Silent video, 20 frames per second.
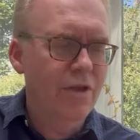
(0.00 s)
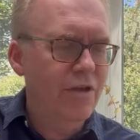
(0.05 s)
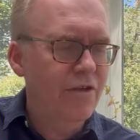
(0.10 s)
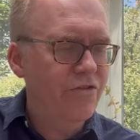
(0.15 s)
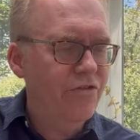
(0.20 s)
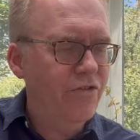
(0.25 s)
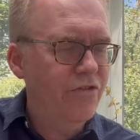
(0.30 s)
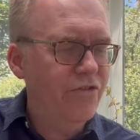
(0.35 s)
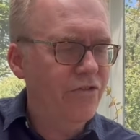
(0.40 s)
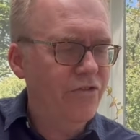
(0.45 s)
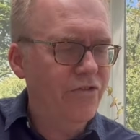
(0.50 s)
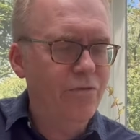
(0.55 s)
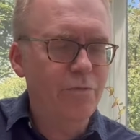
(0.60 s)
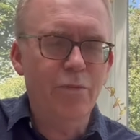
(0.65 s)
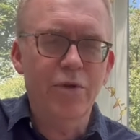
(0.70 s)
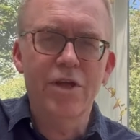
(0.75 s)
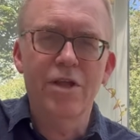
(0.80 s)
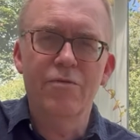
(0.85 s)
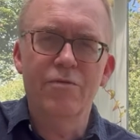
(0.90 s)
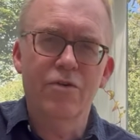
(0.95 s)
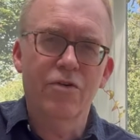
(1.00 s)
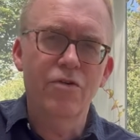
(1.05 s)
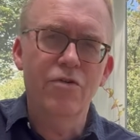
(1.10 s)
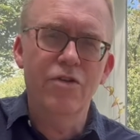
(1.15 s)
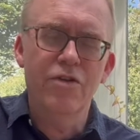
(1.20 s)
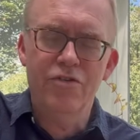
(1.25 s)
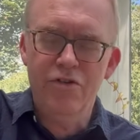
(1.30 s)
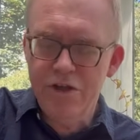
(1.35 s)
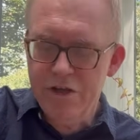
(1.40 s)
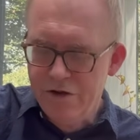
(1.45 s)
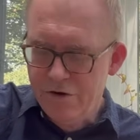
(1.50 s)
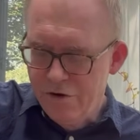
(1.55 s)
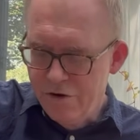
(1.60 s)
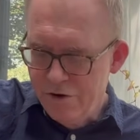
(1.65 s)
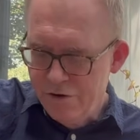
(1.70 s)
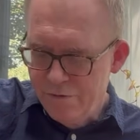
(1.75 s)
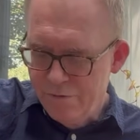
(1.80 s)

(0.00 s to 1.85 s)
you're just going to D chord